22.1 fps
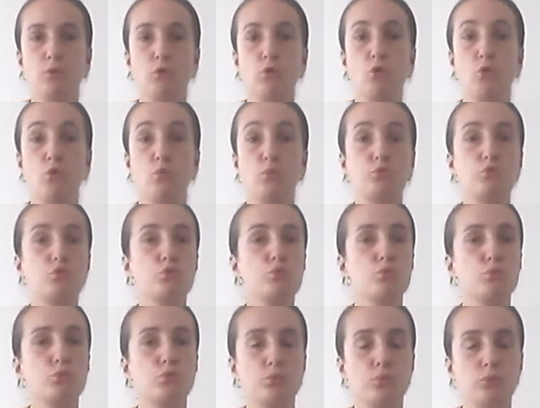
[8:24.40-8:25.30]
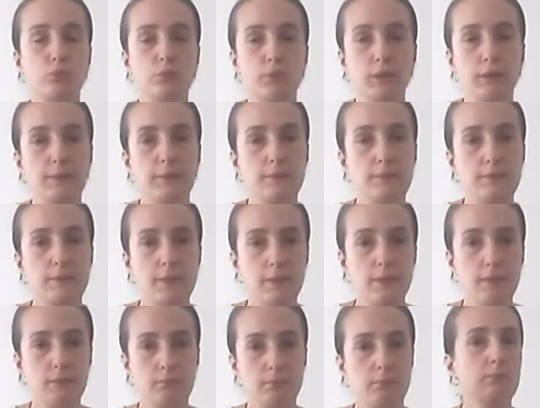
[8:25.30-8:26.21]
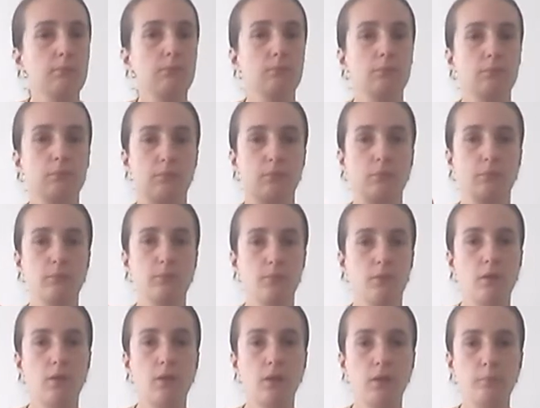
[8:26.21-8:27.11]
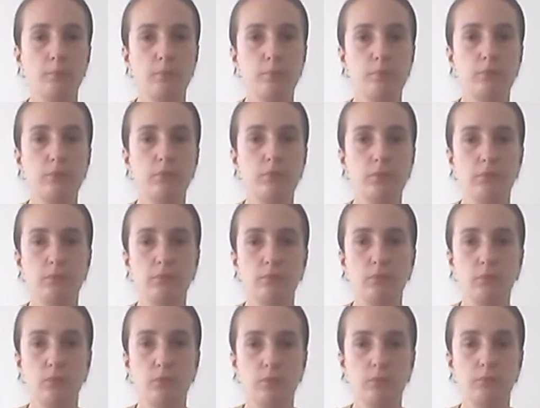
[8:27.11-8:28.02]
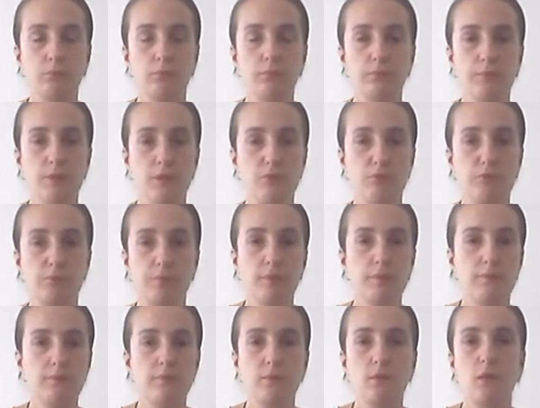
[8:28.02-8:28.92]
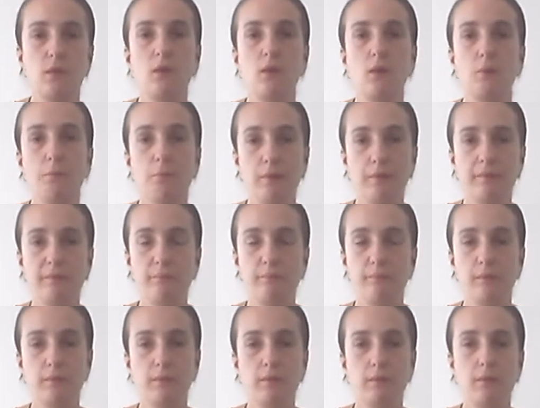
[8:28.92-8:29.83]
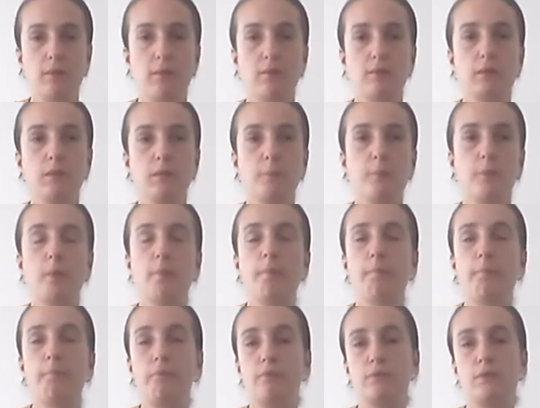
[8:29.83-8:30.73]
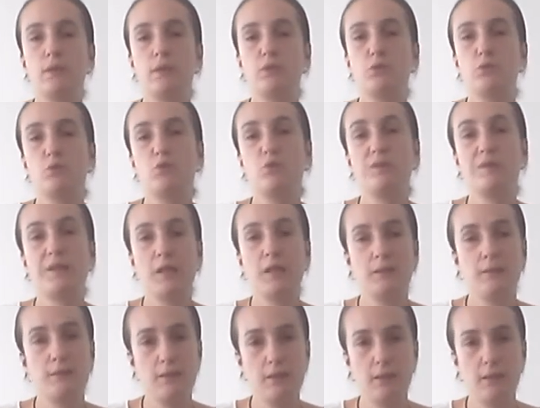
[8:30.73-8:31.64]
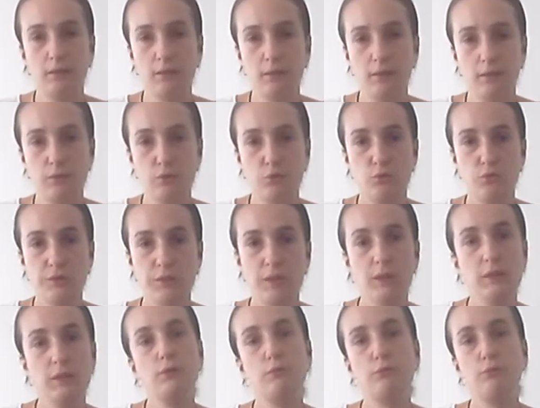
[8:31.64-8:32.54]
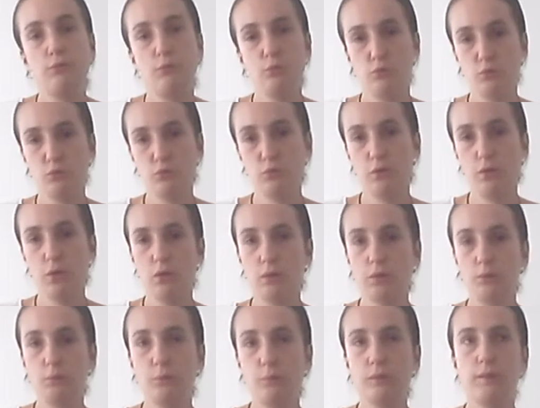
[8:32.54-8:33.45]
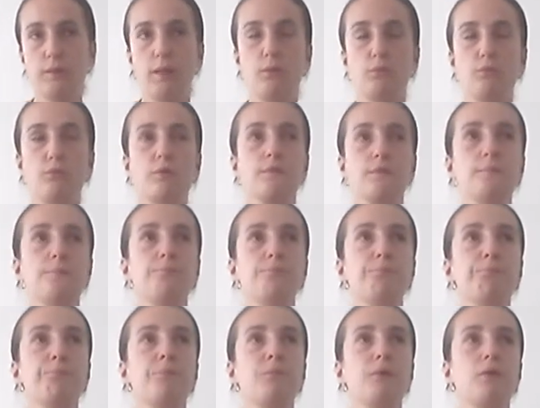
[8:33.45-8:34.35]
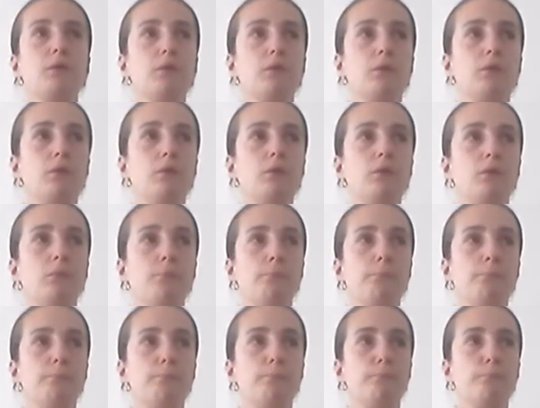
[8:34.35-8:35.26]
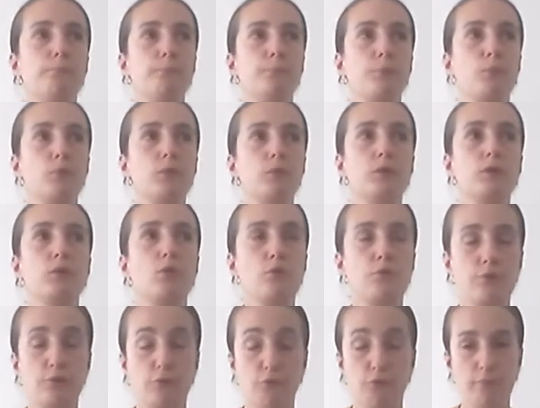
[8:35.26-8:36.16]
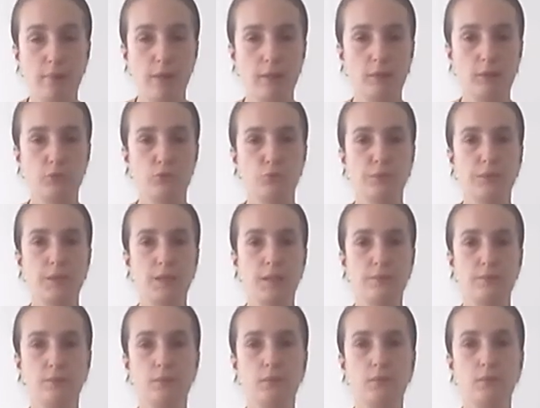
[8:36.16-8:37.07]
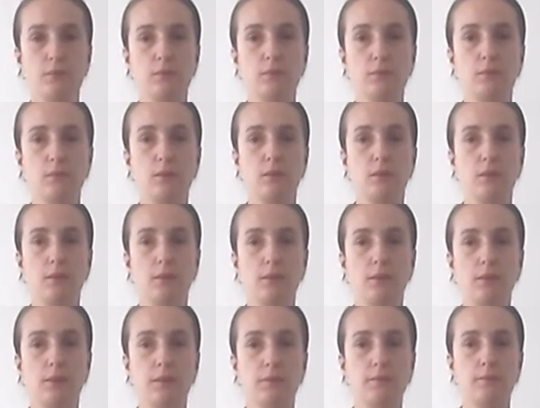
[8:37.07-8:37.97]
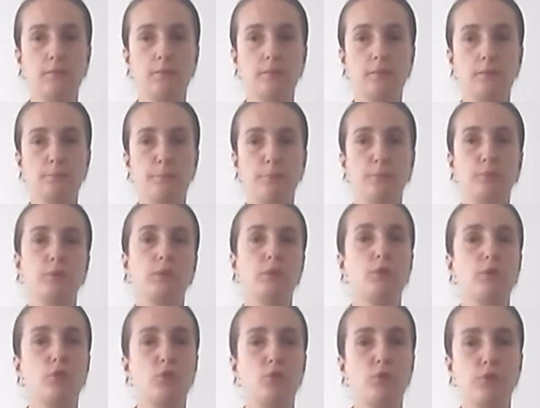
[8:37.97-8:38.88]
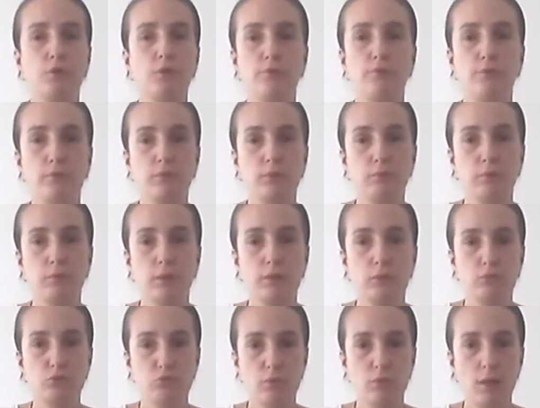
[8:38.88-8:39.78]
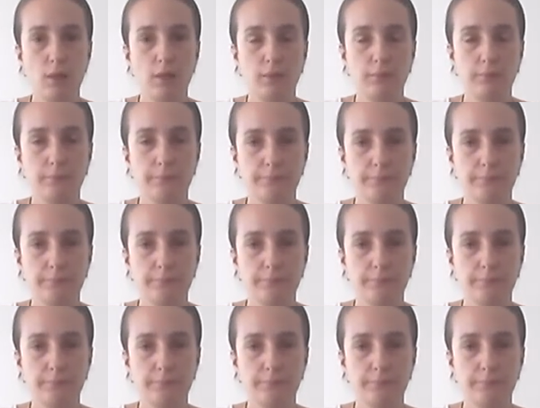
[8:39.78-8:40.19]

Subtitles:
go-to, let's say, harbor or safe place might be. The problem is that you stayed there, and you stayed there for too long without pulling yourself back together and putting yourself on the right track.